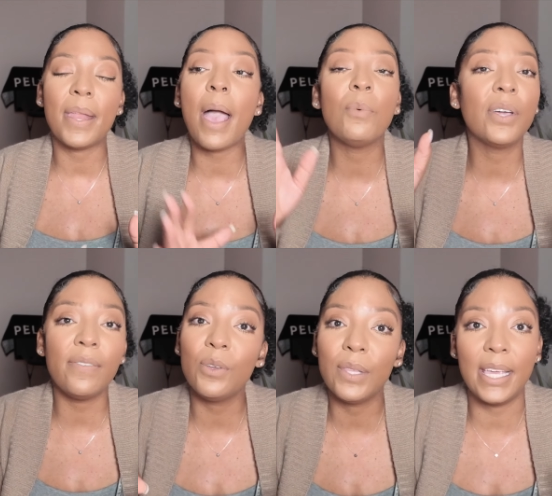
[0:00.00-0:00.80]
And I will
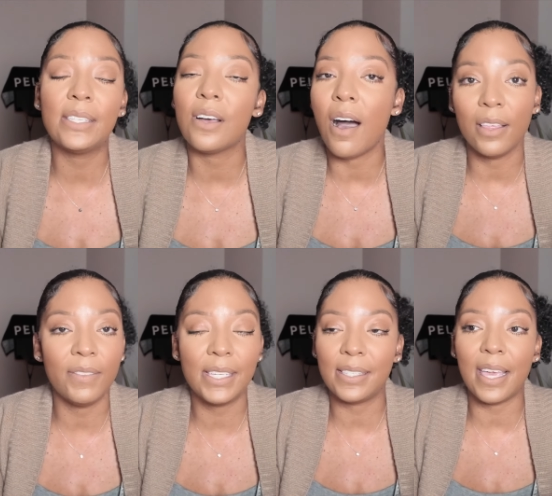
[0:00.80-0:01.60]
give you links to all
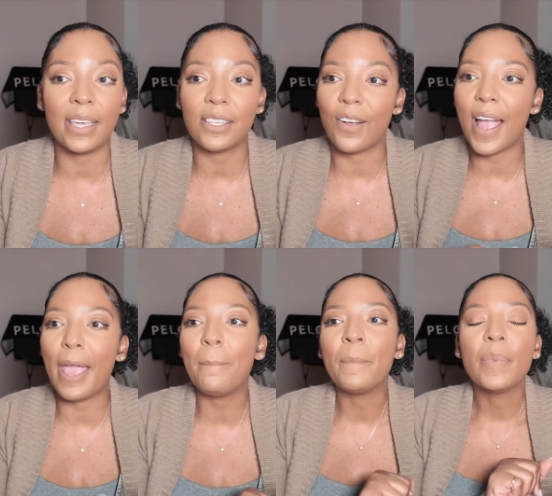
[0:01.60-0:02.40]
of these things, all
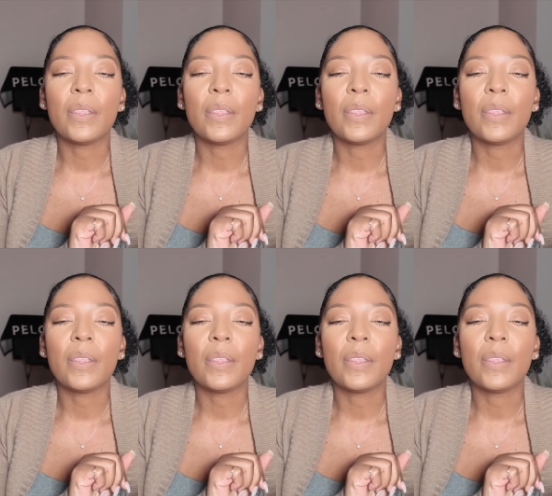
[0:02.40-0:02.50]
right?